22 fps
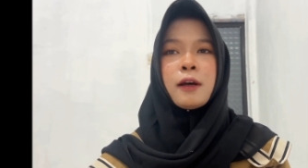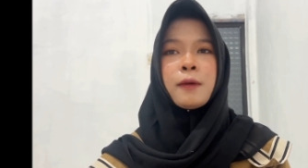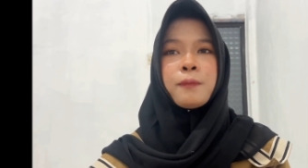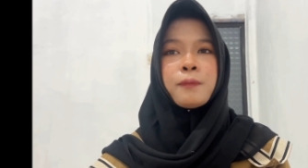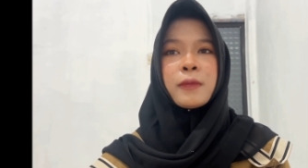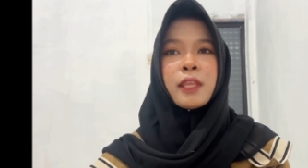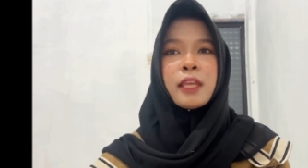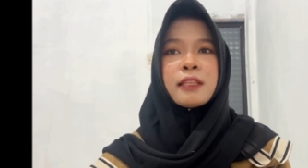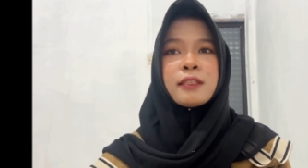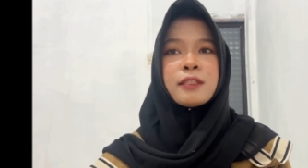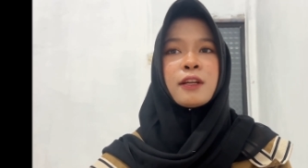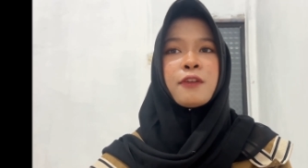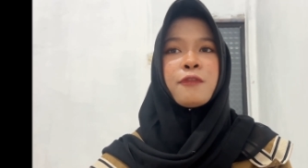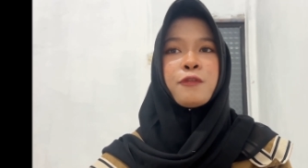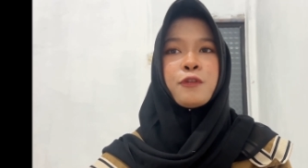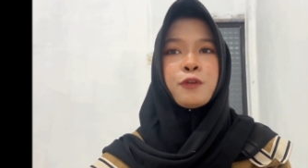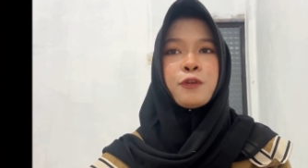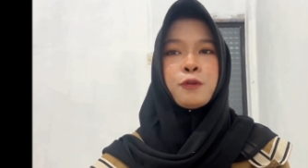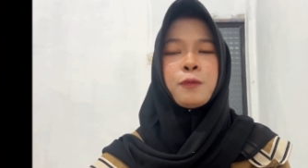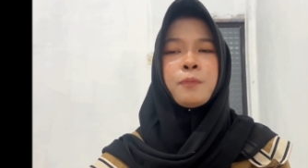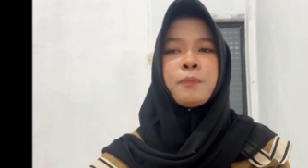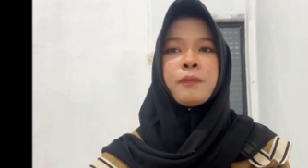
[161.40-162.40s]

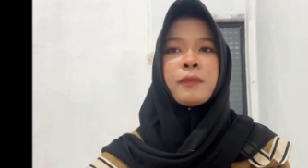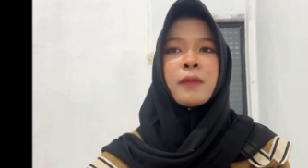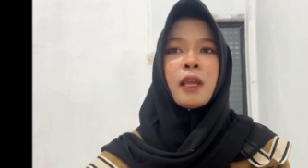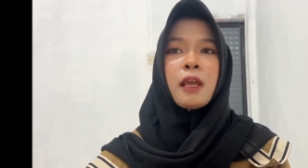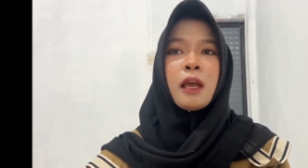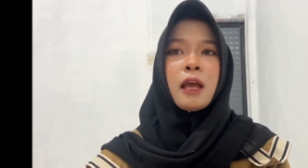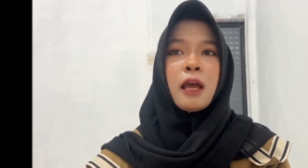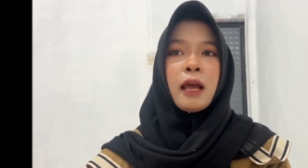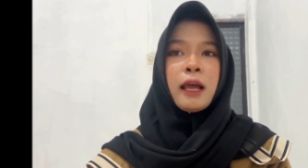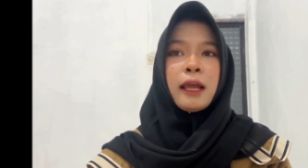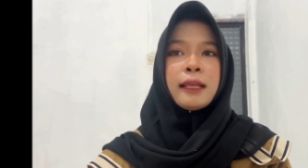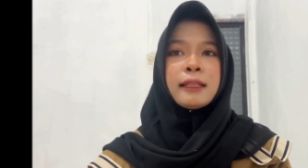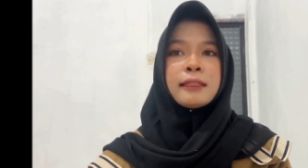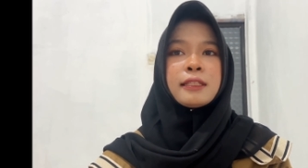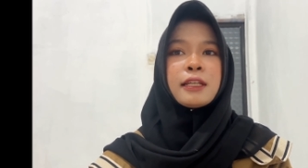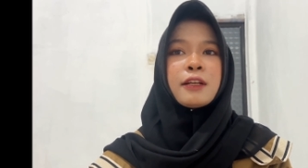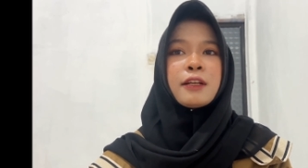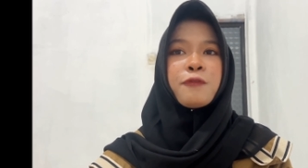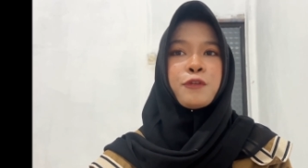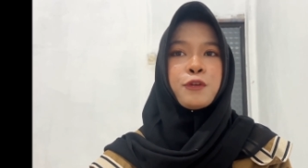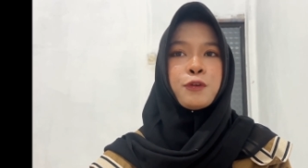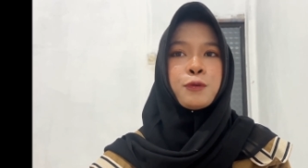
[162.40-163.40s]
interview.
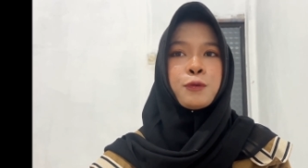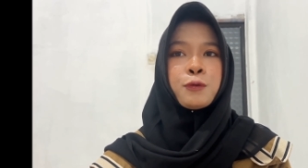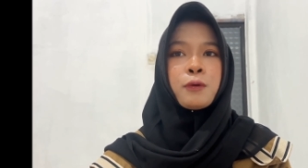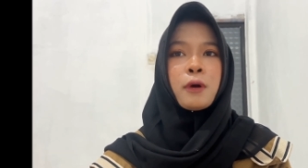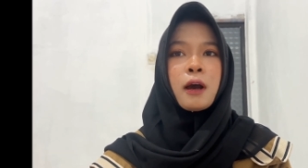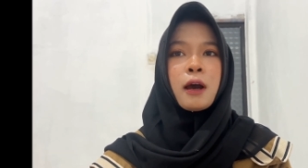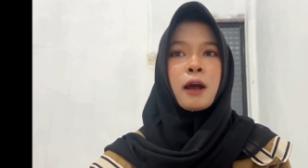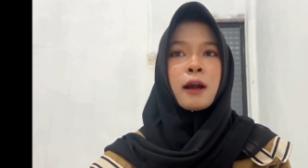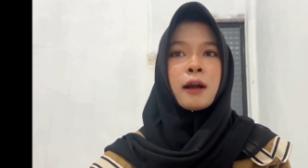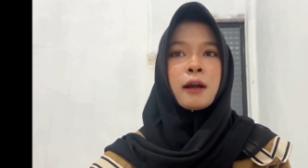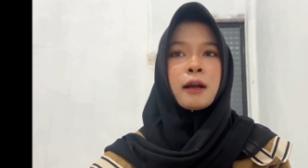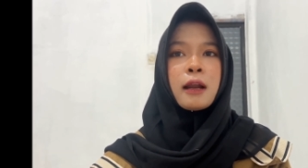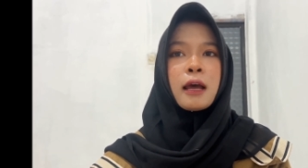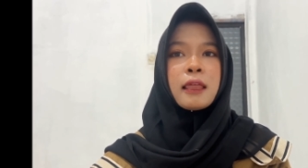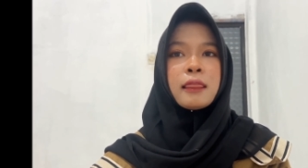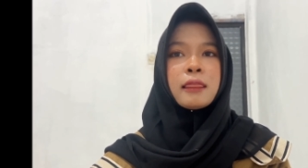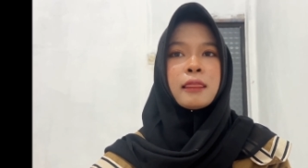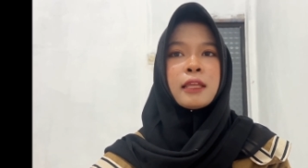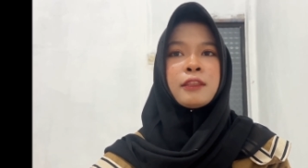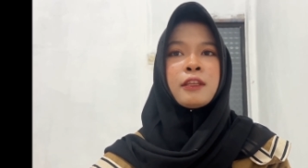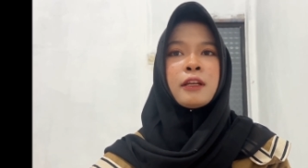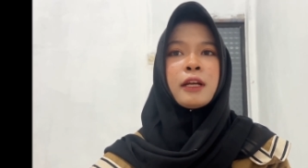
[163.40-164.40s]
Interview are
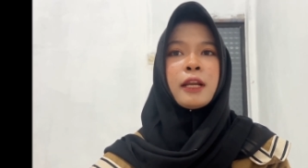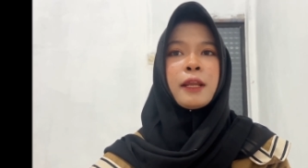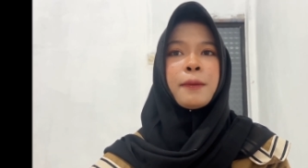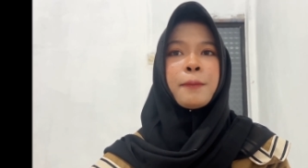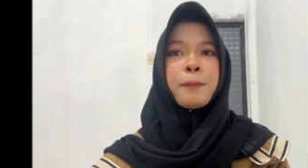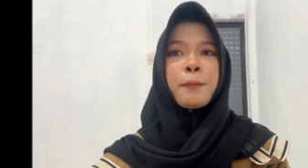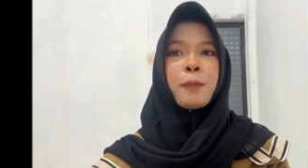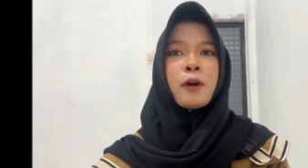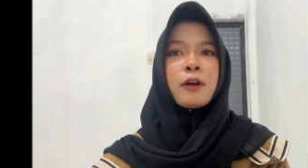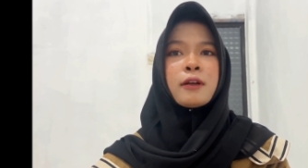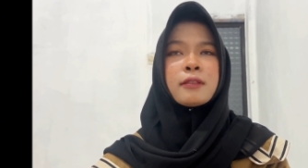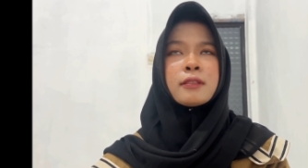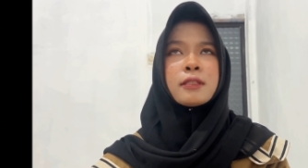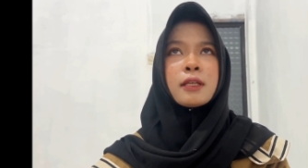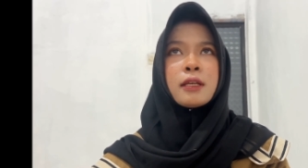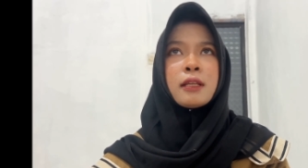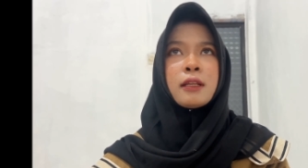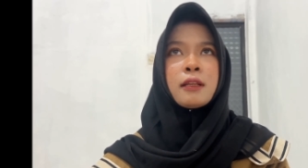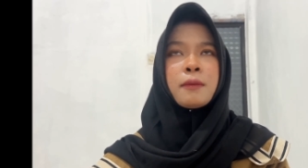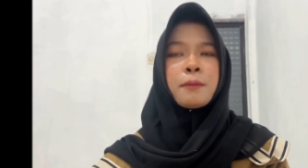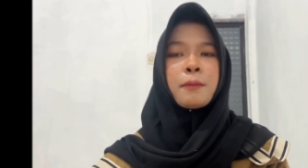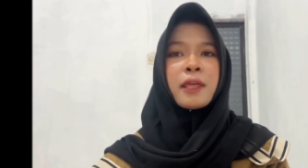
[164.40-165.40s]
another
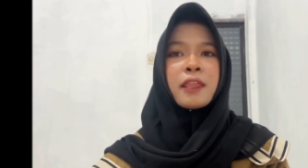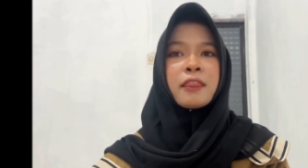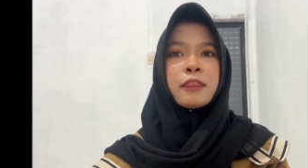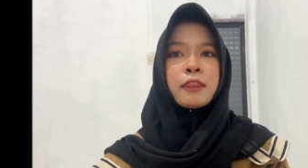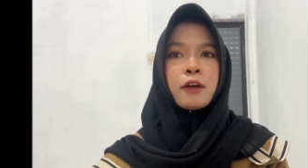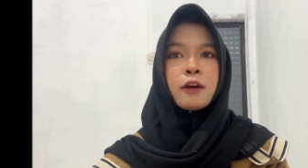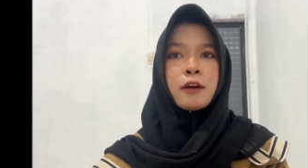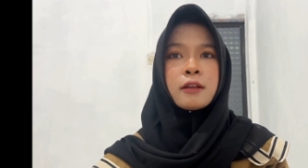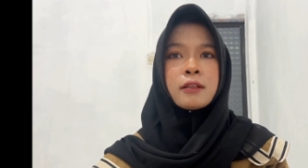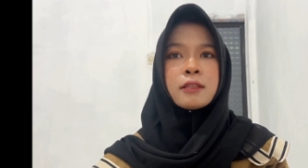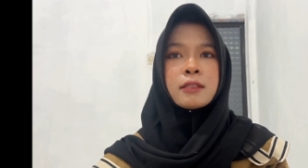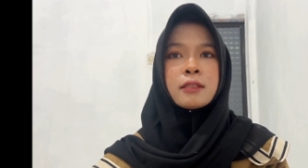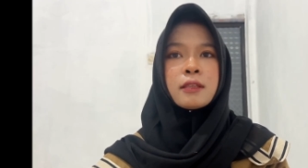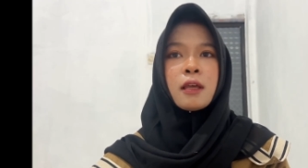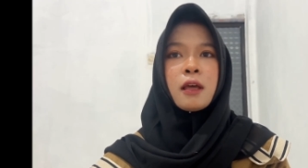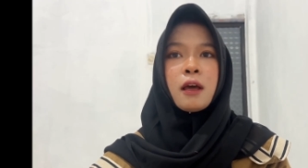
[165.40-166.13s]
important method